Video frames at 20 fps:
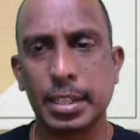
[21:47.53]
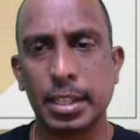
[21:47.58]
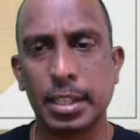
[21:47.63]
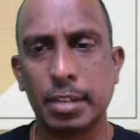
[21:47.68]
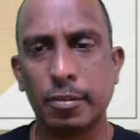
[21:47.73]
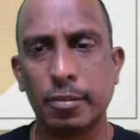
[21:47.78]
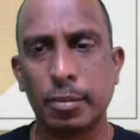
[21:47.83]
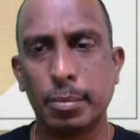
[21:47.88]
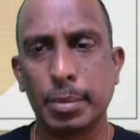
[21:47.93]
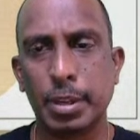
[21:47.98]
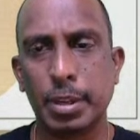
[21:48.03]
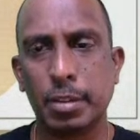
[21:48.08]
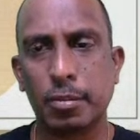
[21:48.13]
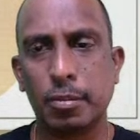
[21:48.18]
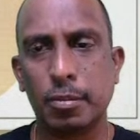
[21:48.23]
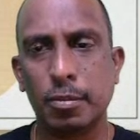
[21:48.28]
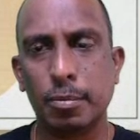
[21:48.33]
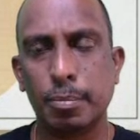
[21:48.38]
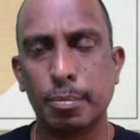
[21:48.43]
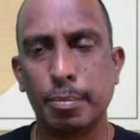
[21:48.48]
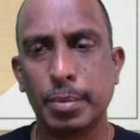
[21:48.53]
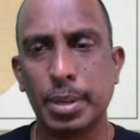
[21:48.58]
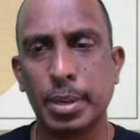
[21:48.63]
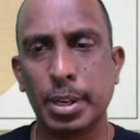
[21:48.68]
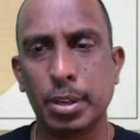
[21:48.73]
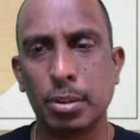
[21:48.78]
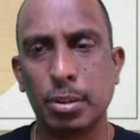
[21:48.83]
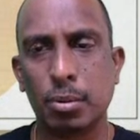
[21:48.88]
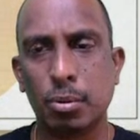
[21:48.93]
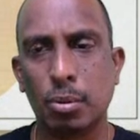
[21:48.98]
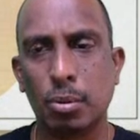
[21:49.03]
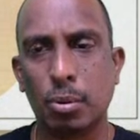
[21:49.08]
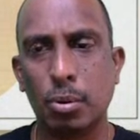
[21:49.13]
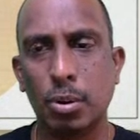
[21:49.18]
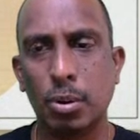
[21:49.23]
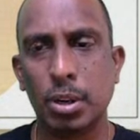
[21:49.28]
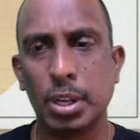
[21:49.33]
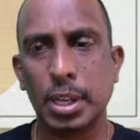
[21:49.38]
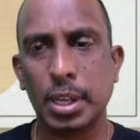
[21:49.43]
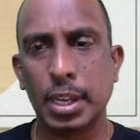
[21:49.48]
There will be equipment
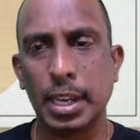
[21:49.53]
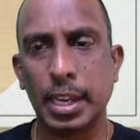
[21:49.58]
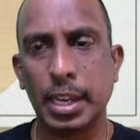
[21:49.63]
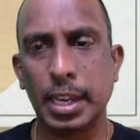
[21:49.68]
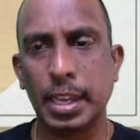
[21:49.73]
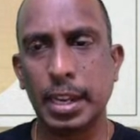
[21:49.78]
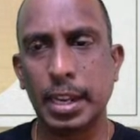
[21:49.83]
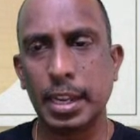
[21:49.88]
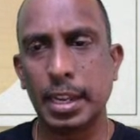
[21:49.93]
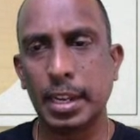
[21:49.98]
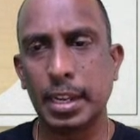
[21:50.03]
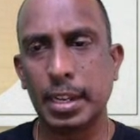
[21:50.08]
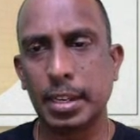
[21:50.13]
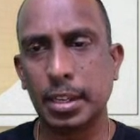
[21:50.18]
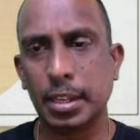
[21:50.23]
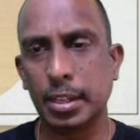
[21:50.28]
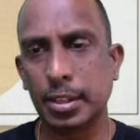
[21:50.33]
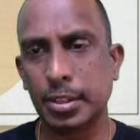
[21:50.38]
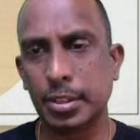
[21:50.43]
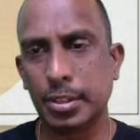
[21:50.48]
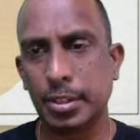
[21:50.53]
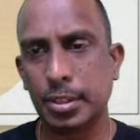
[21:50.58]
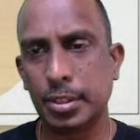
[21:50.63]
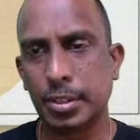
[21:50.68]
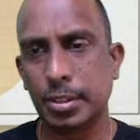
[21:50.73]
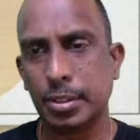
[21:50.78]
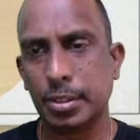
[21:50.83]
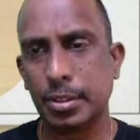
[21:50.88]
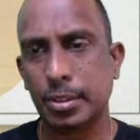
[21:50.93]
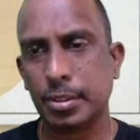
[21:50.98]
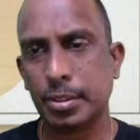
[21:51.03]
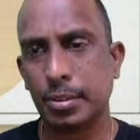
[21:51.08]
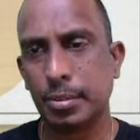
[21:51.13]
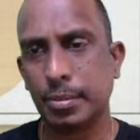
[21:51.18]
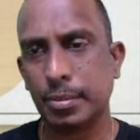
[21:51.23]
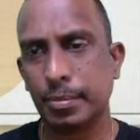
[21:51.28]
called aerators.